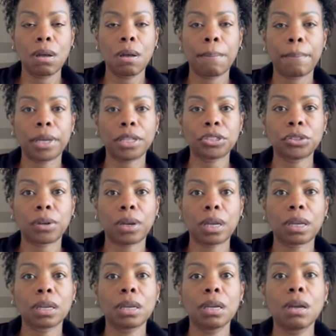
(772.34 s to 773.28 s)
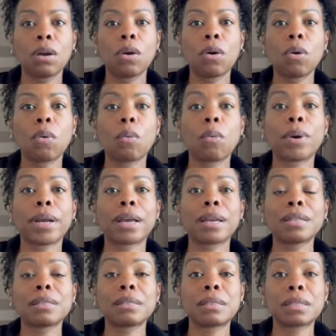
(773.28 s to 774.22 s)
my trek. When
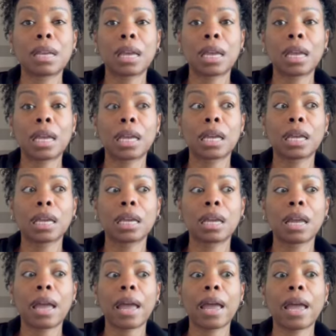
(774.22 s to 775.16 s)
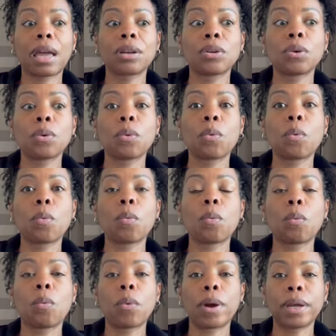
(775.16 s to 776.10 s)
I say at
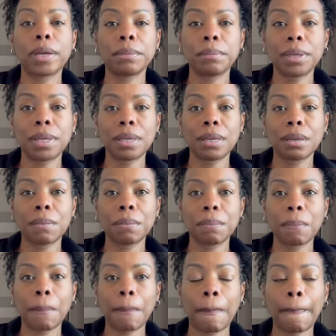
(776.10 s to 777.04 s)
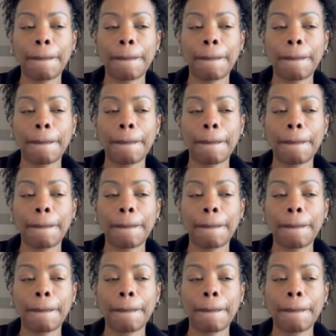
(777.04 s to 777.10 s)
1 p.m.,